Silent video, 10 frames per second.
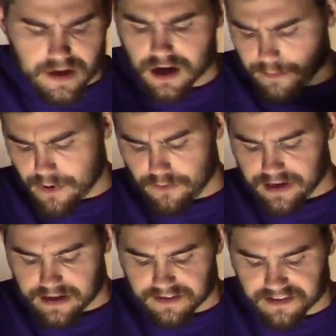
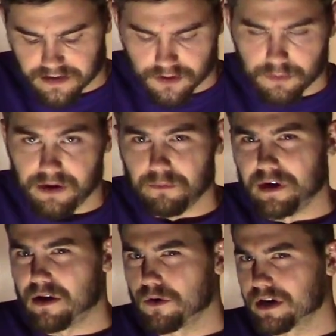Ammonia is another one.
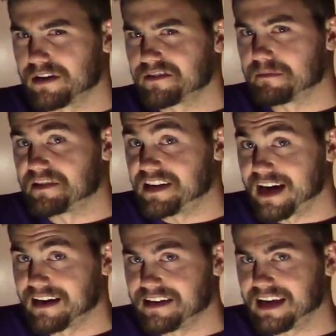When organisms die
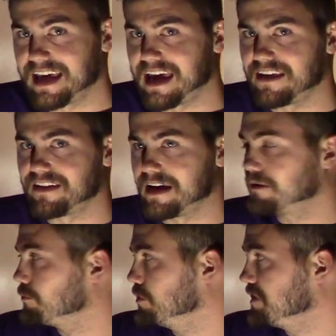and decay, they
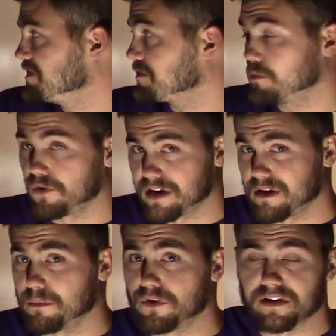release ammonia.
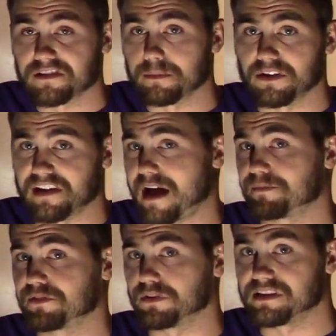Ammonia smells
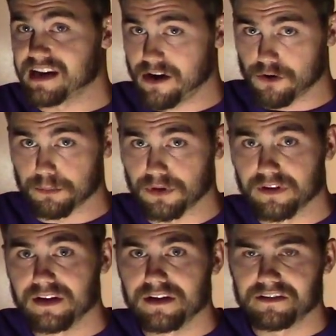absolutely
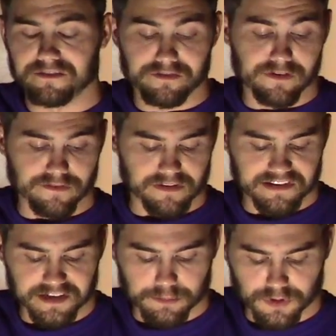terrible. So if you've ever
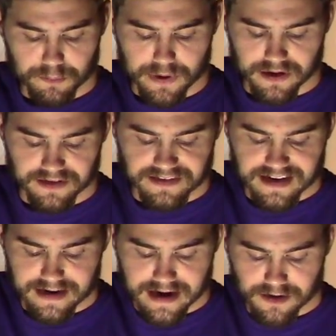stumbled upon a
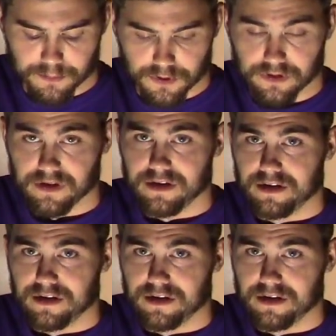dead animal,